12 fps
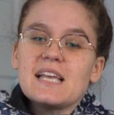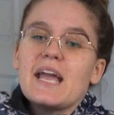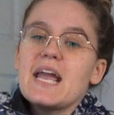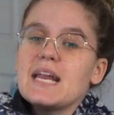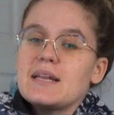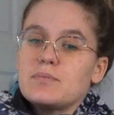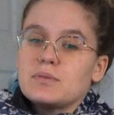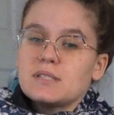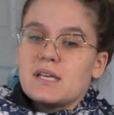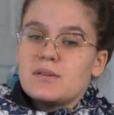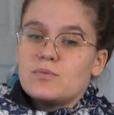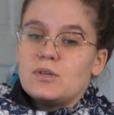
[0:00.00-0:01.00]

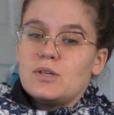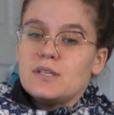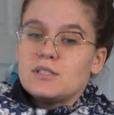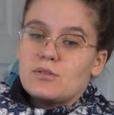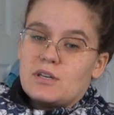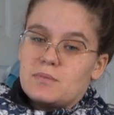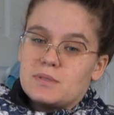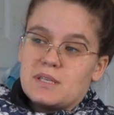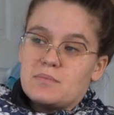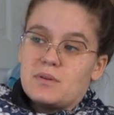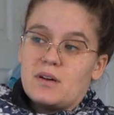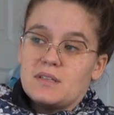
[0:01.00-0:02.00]
80% wool and 20%
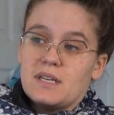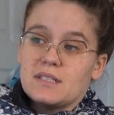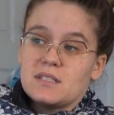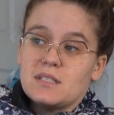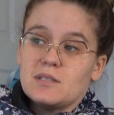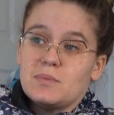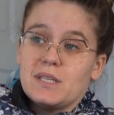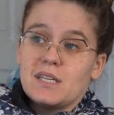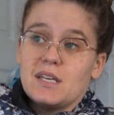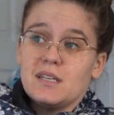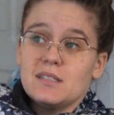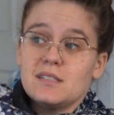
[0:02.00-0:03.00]
polyester
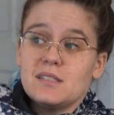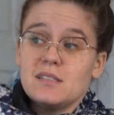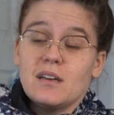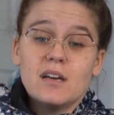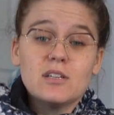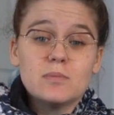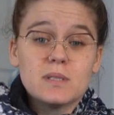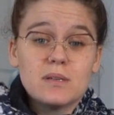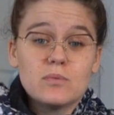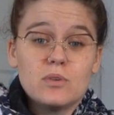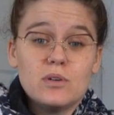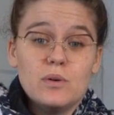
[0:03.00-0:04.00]
because the
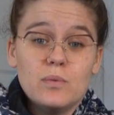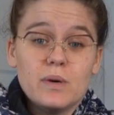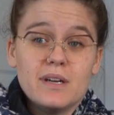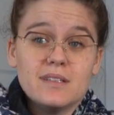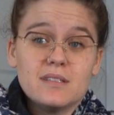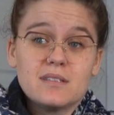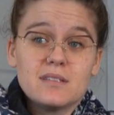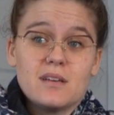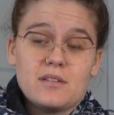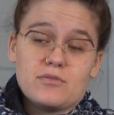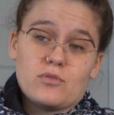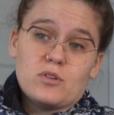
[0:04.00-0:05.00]
100% wool was
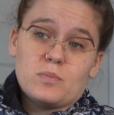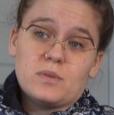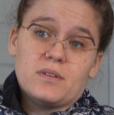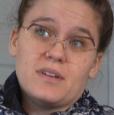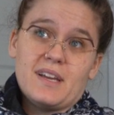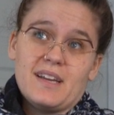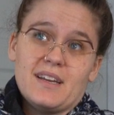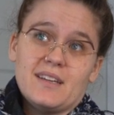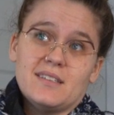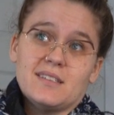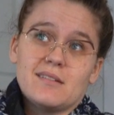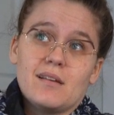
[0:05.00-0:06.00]
unaffordable
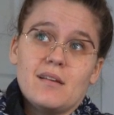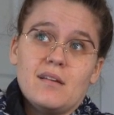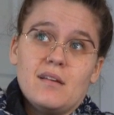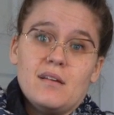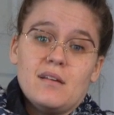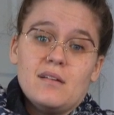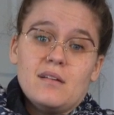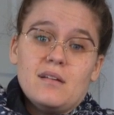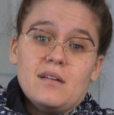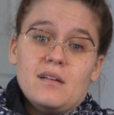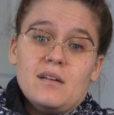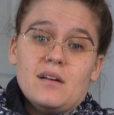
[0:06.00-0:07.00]
and
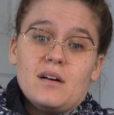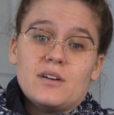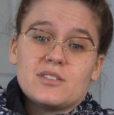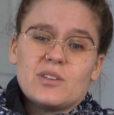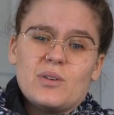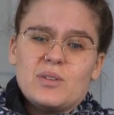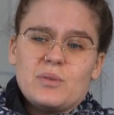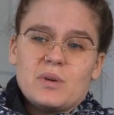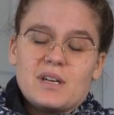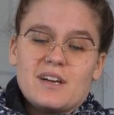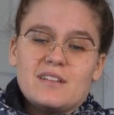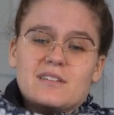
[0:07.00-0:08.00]
also only
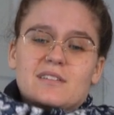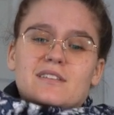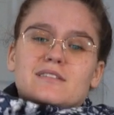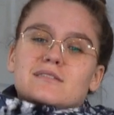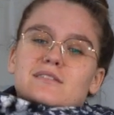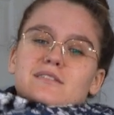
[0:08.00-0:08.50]
one color, and this is